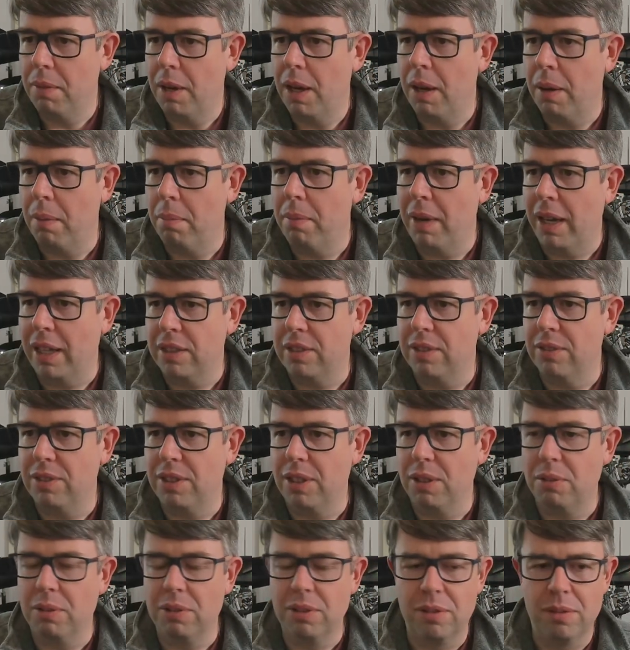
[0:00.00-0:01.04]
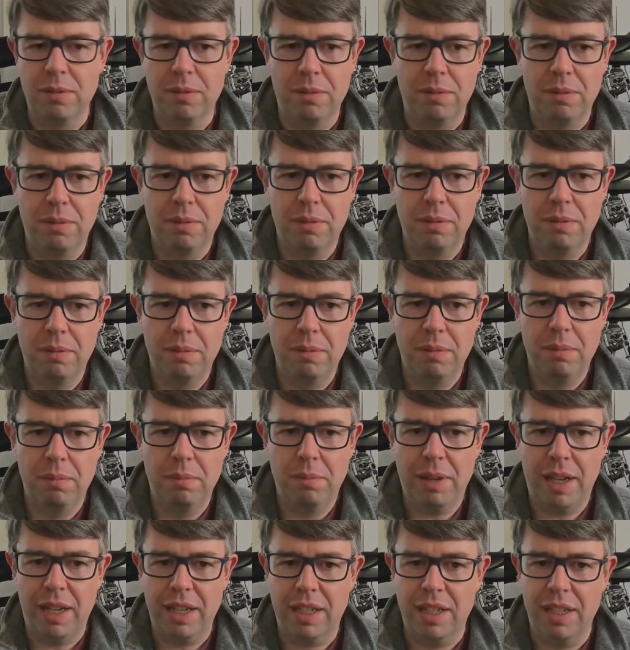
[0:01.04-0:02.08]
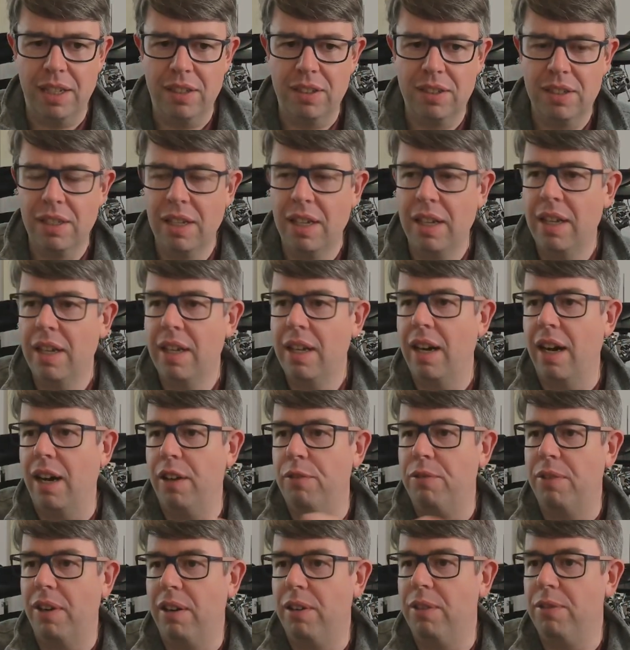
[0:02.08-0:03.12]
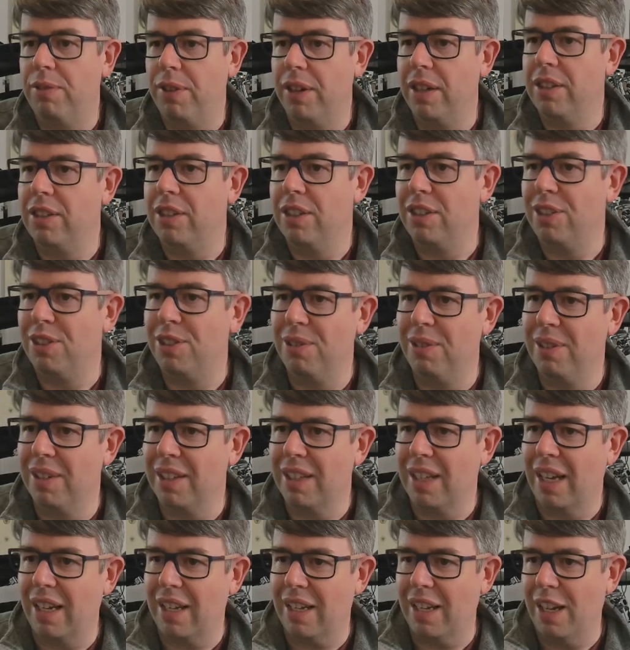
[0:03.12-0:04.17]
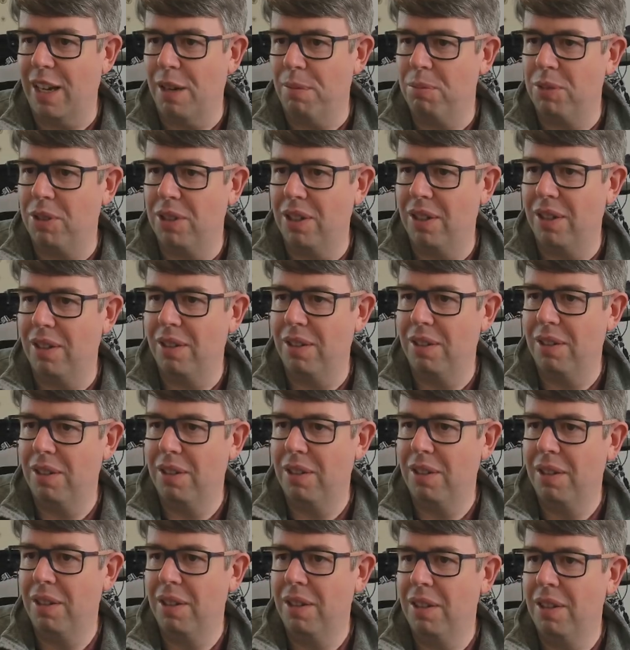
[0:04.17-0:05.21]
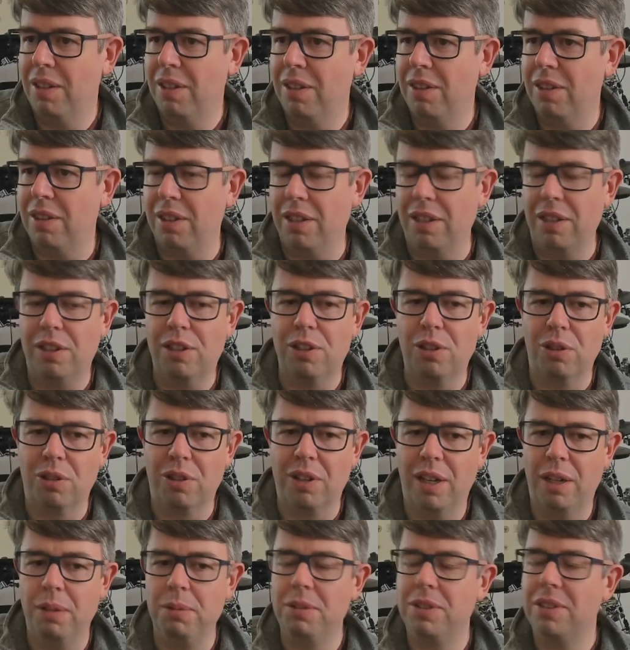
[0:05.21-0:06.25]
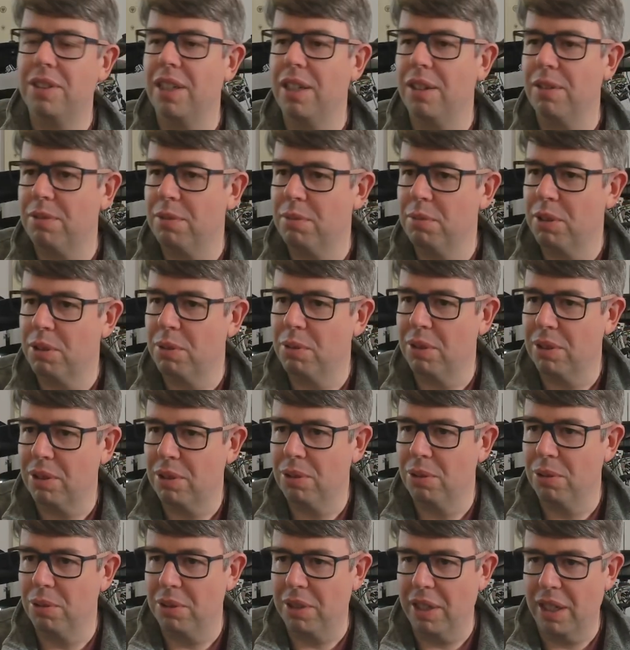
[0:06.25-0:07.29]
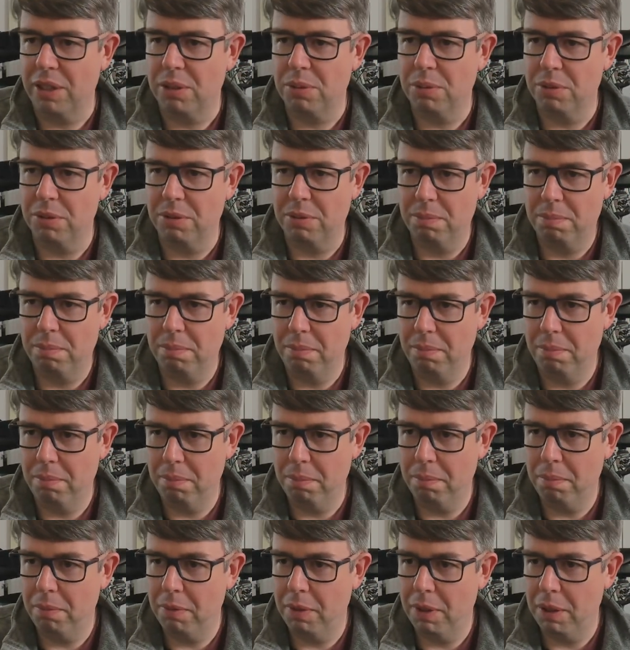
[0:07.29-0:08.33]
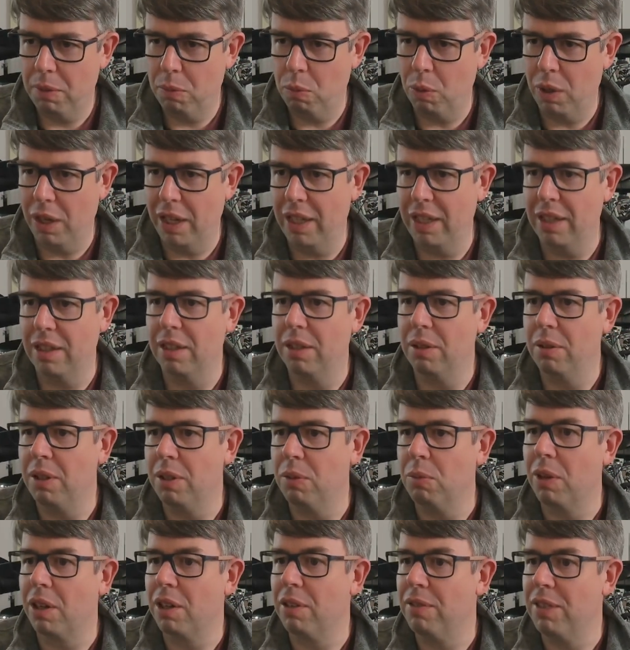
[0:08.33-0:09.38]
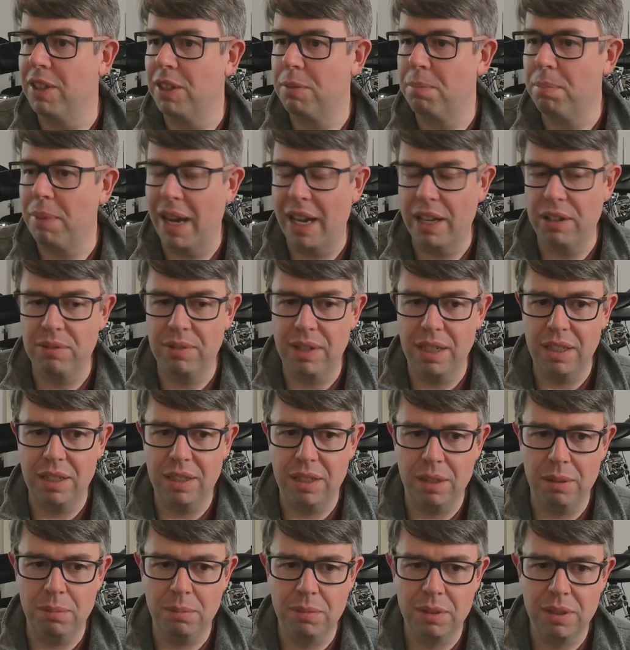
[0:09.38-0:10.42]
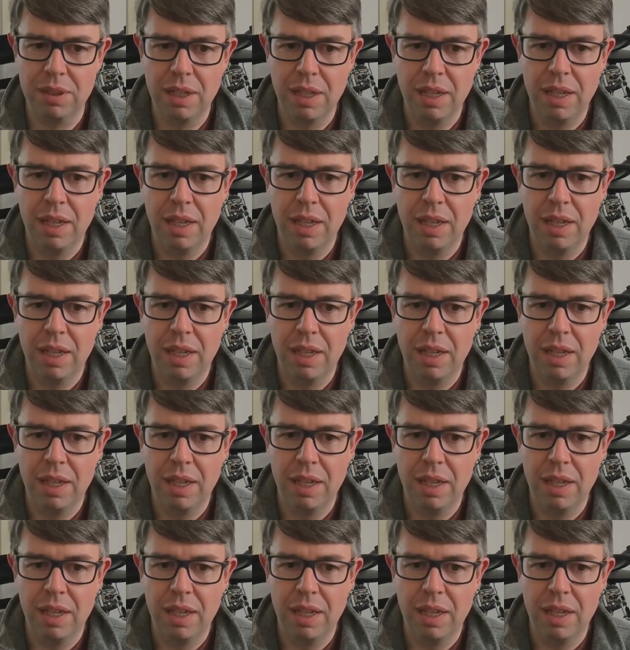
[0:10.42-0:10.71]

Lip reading: a massive sequence of packets. I verified that during that capture, the clock I was seeing from the Quad Cortex was in one of its bad regimes.